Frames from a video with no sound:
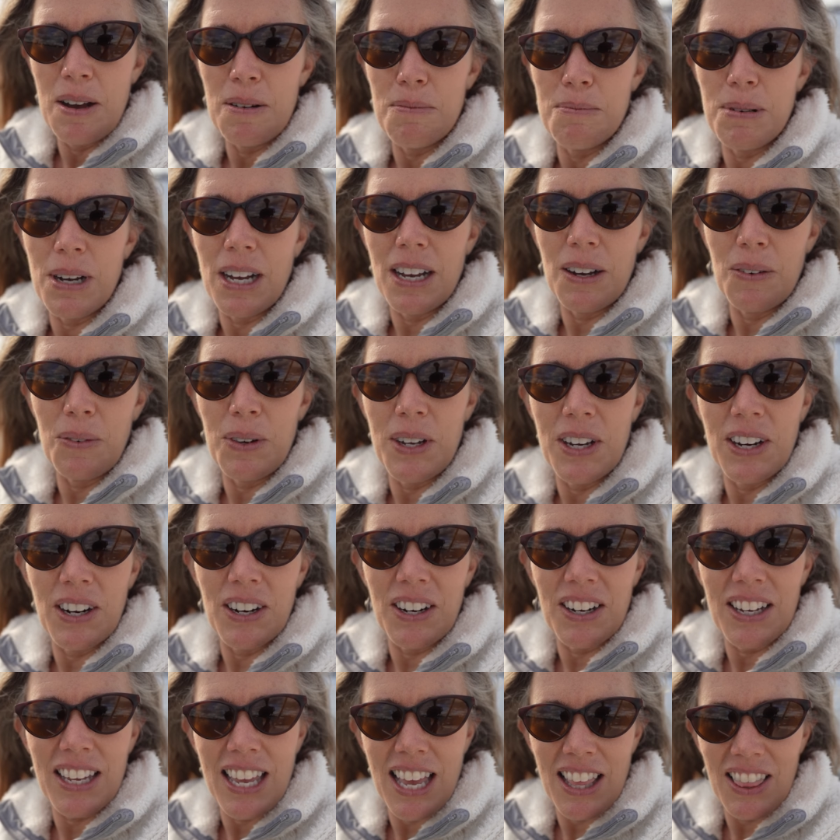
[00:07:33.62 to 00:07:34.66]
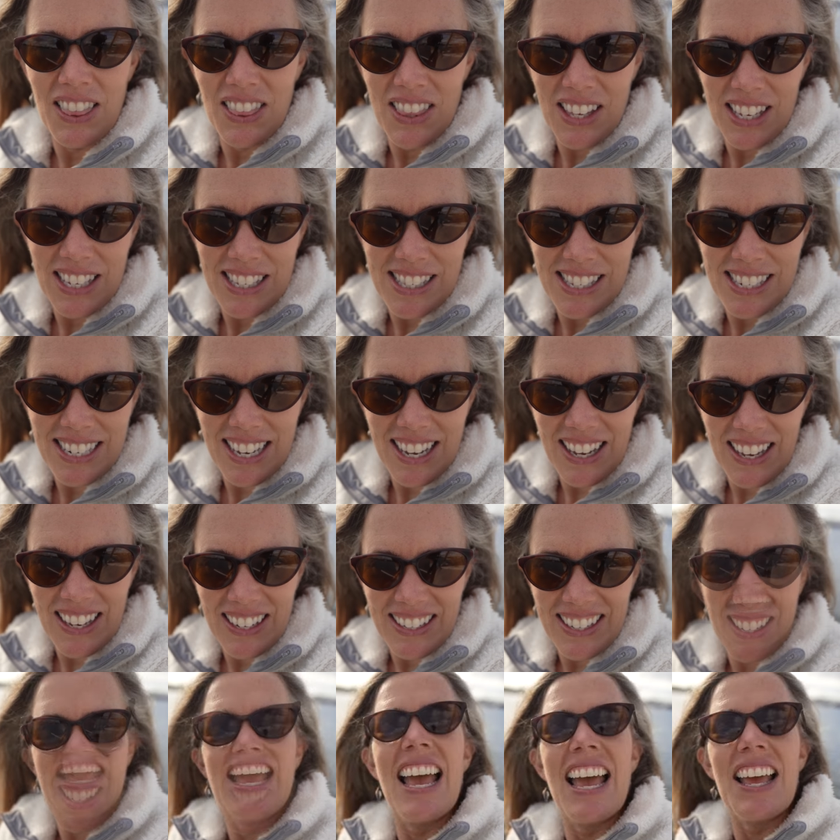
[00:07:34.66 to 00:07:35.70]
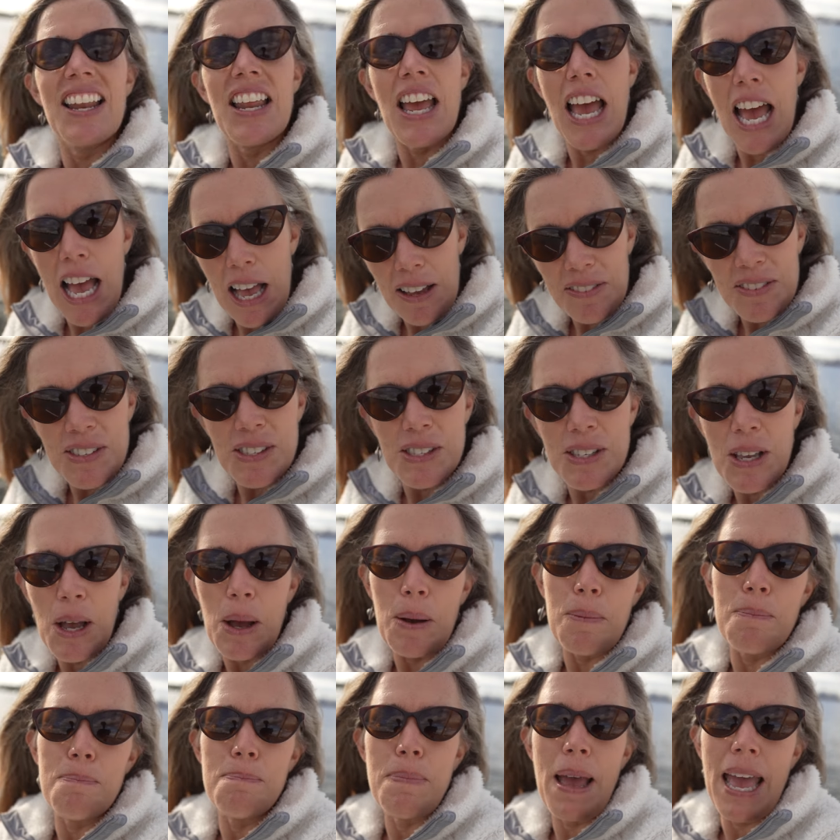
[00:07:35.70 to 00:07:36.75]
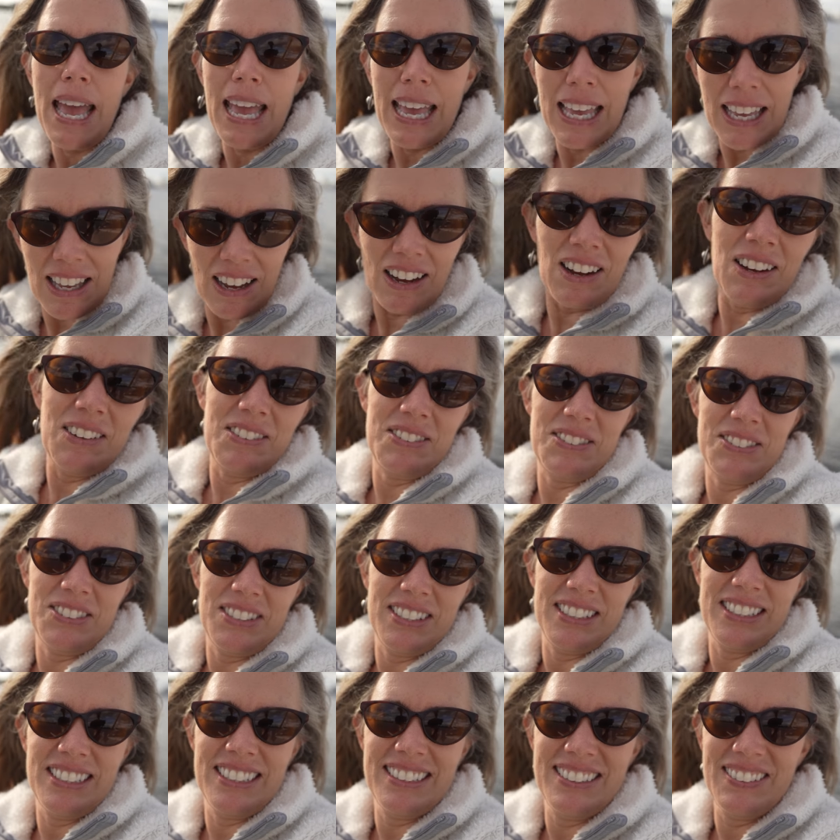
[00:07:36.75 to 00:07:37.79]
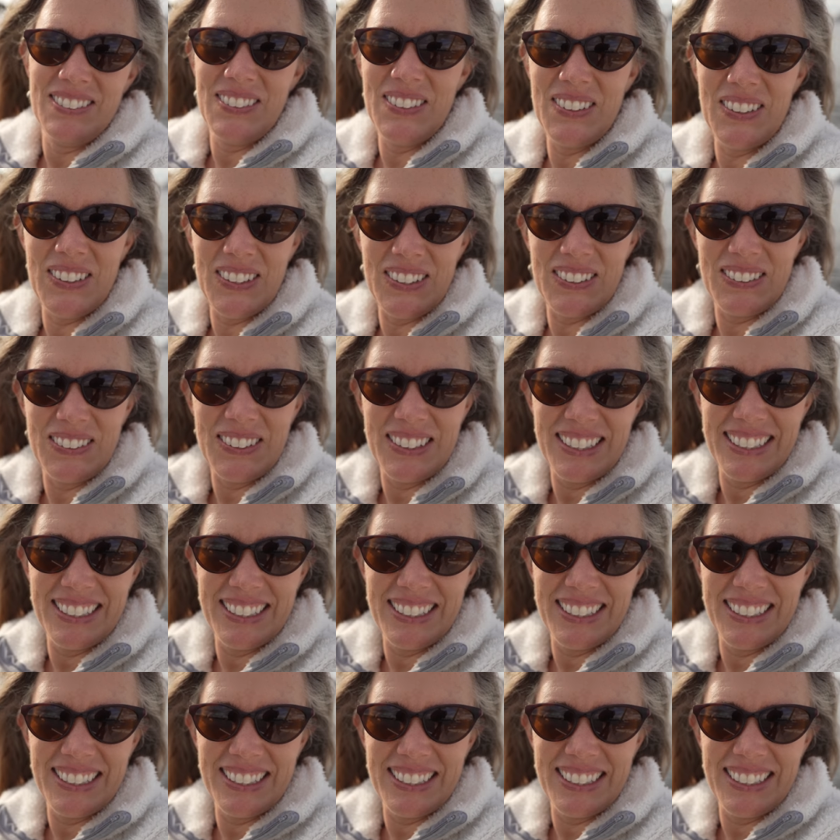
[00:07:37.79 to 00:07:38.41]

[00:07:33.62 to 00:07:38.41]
but we are getting things done and have some payoff. Woohoo!